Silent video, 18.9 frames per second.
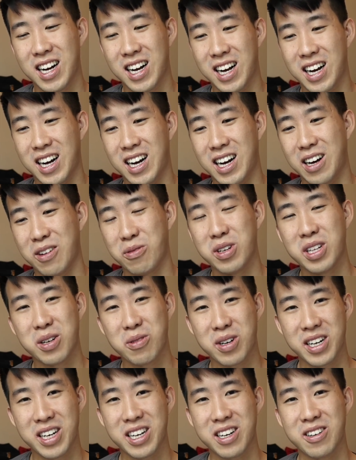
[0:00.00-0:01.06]
I uh, really
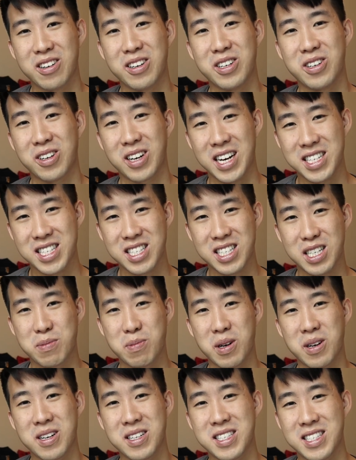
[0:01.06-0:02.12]
want to hear your guys'
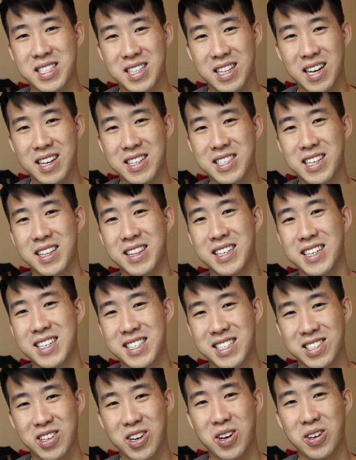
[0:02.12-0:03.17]
experiences and thoughts on this.
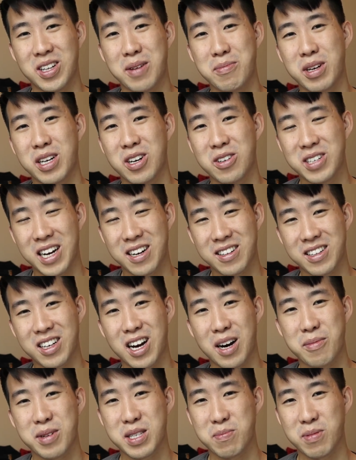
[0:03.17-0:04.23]
So let me know down in the
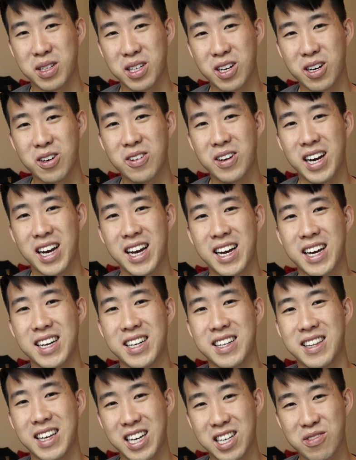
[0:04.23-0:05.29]
comments below.
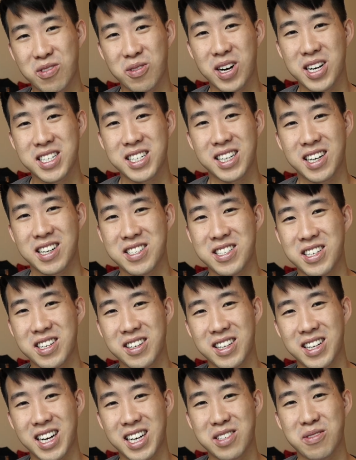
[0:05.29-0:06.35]
And thanks for watching. I'll see you in
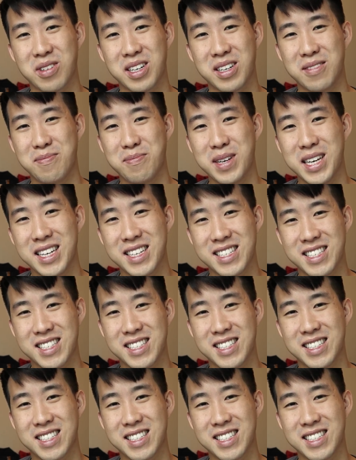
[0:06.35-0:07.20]
the next one. Peace.